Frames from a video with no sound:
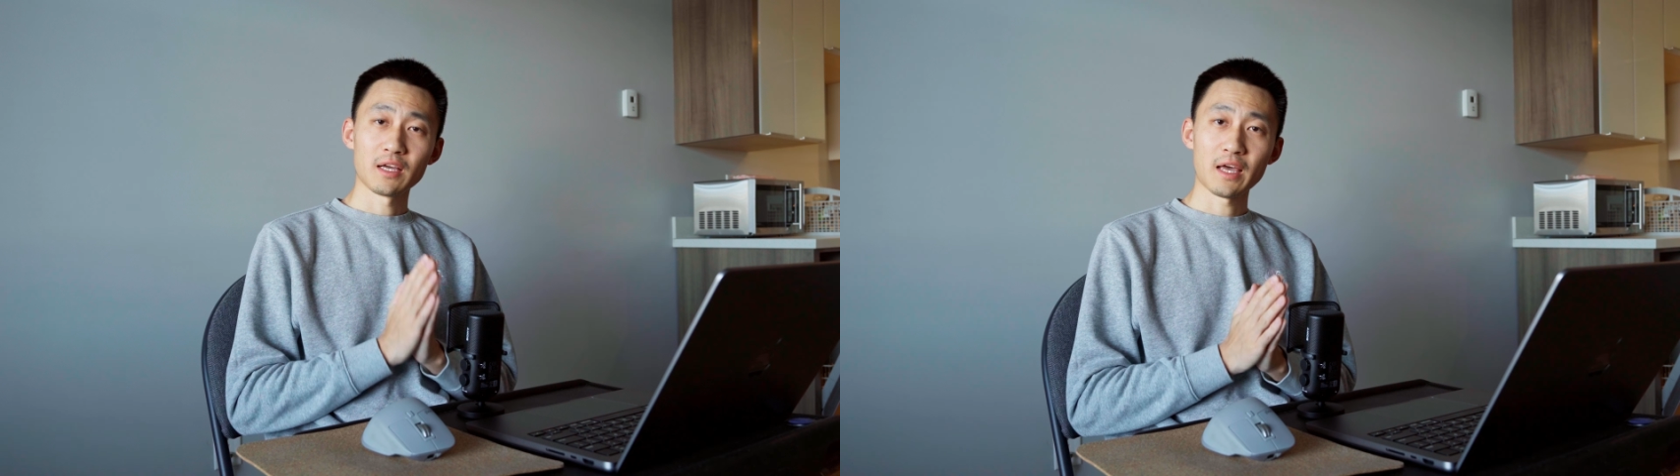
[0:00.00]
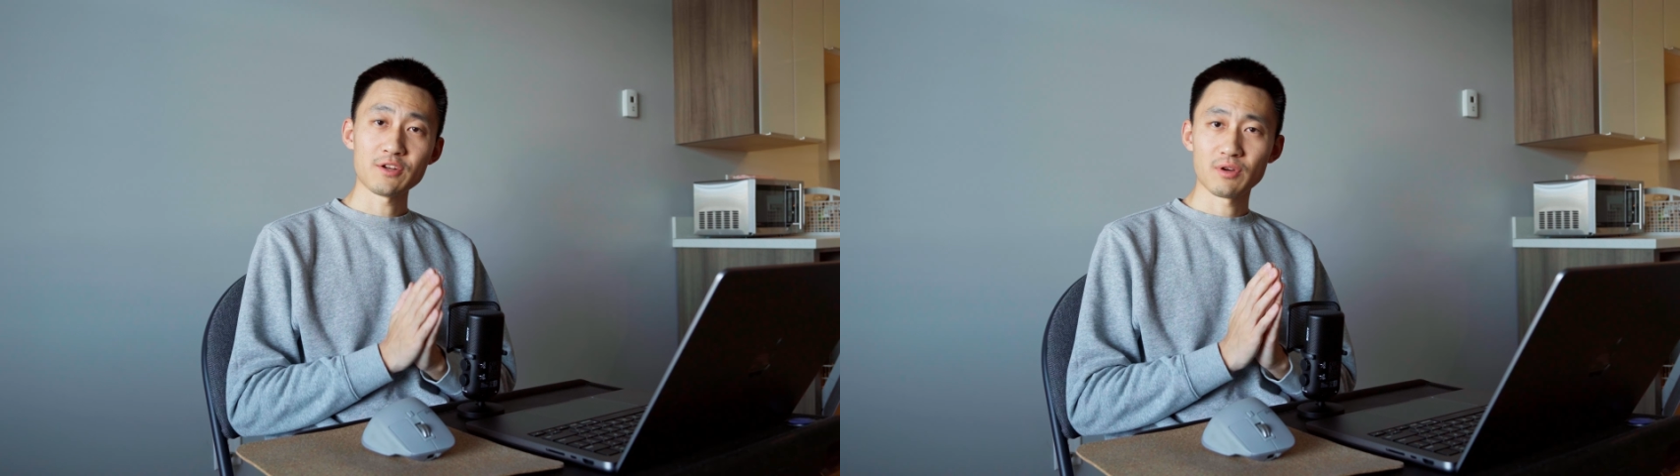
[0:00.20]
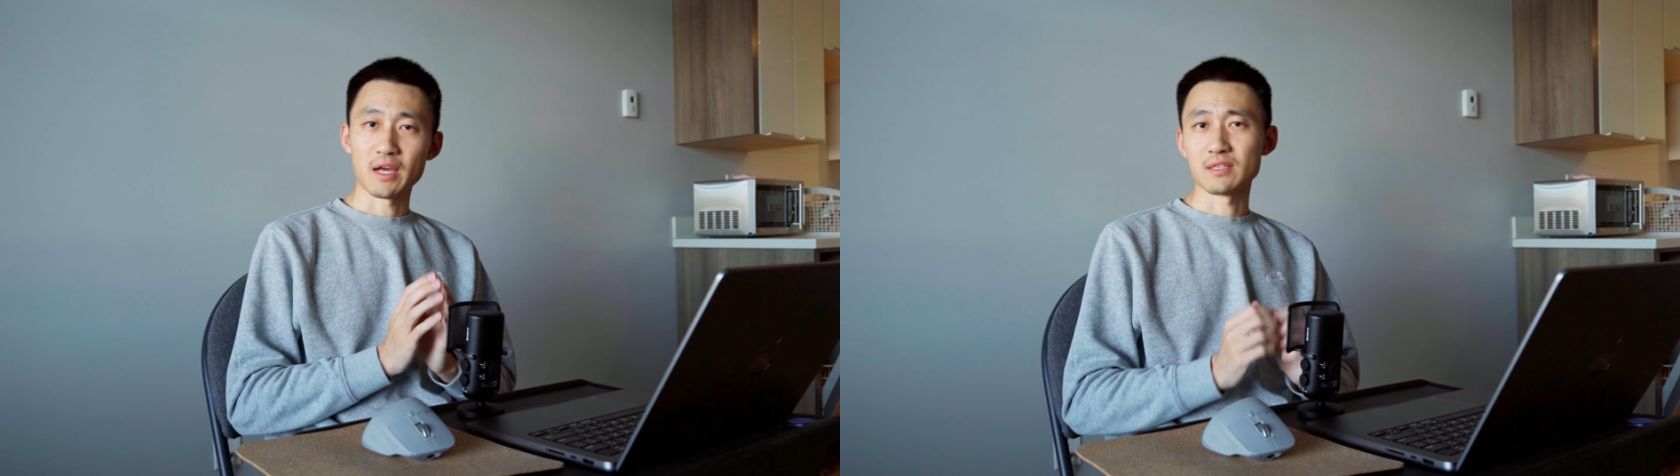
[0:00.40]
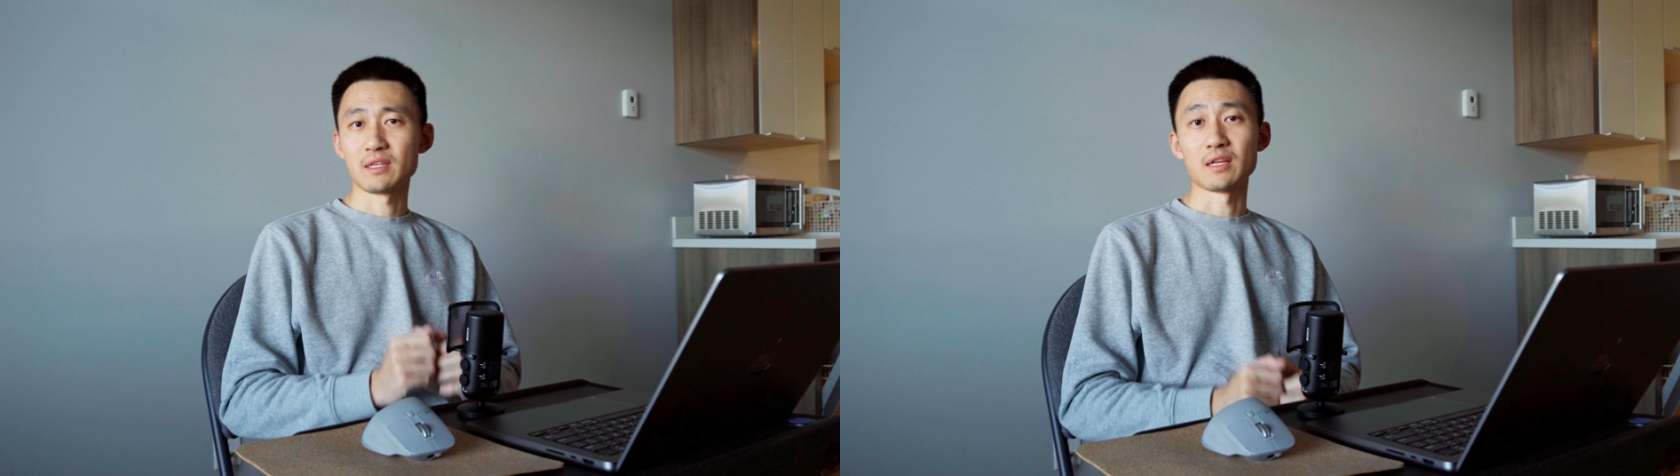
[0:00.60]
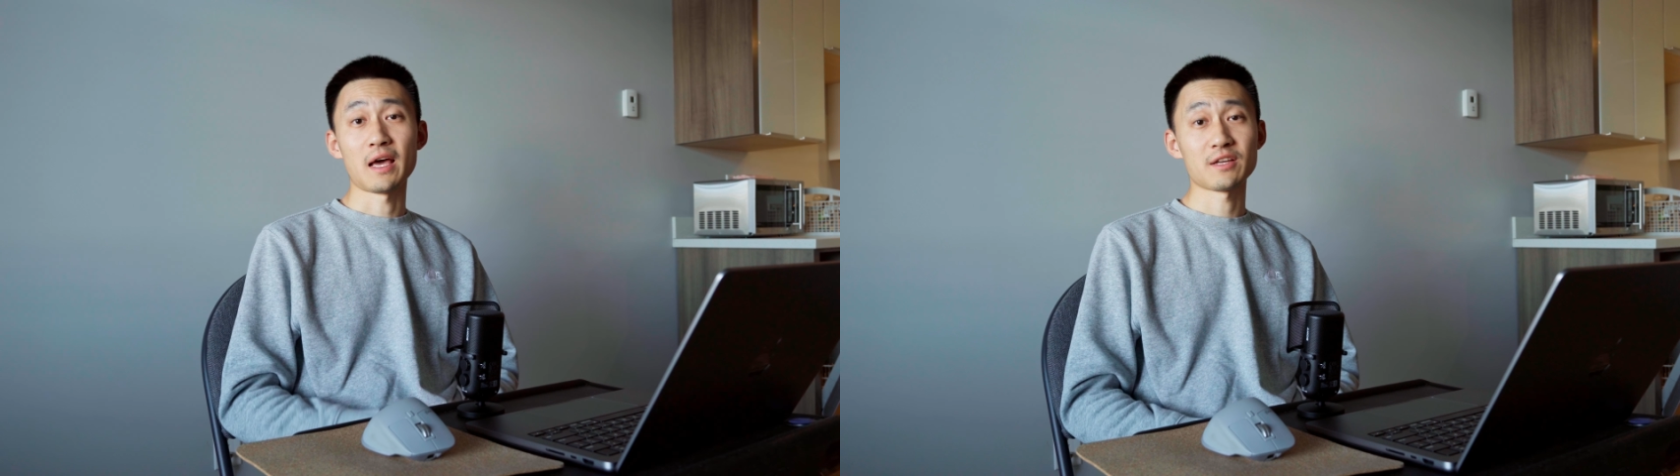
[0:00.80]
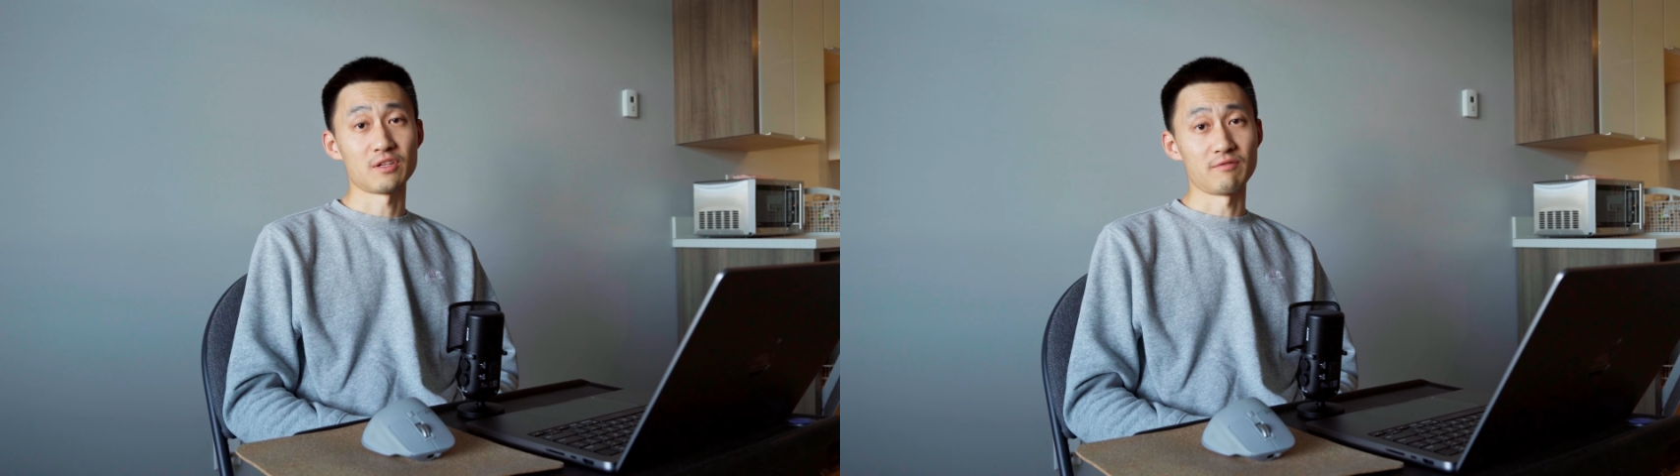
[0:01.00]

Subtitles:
Catch you guys in the next